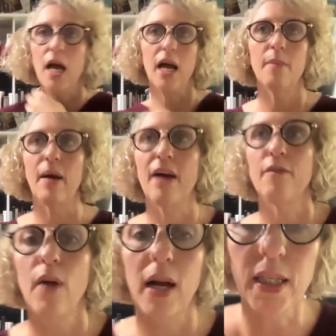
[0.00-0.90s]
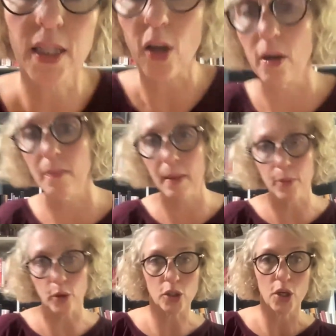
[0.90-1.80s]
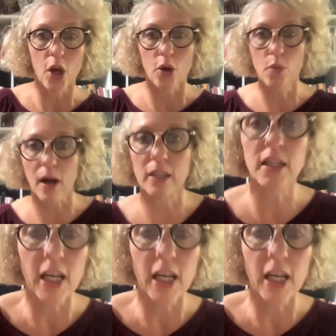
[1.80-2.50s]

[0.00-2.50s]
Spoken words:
I have writers on my books who write